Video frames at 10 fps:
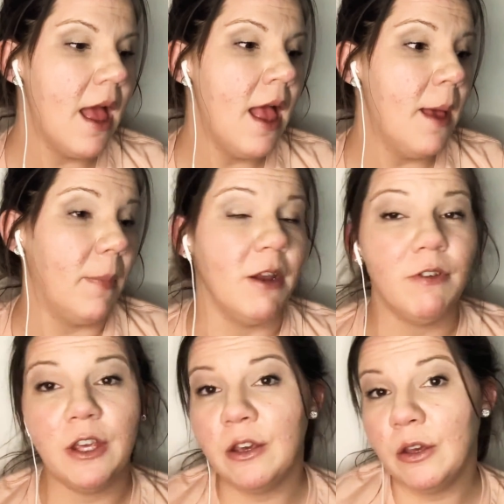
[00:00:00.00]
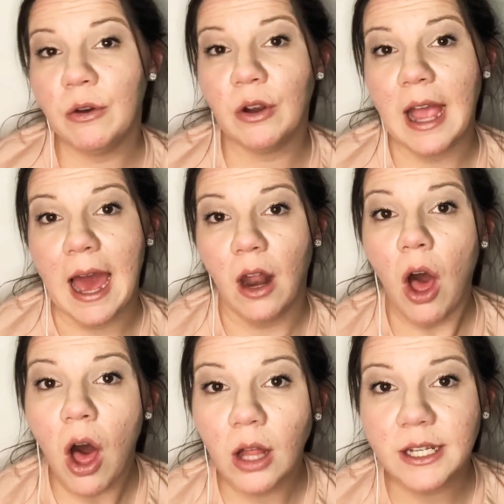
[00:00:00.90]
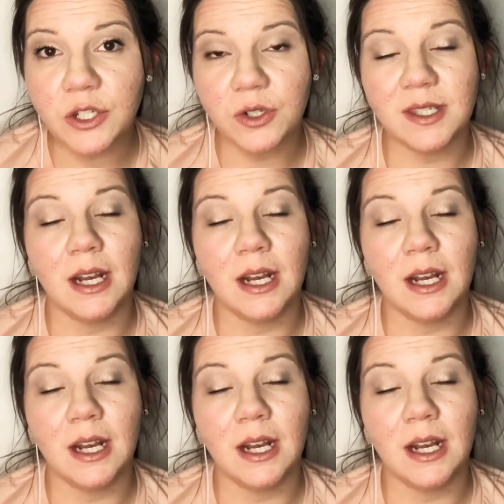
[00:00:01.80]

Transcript: But if you are at all interested,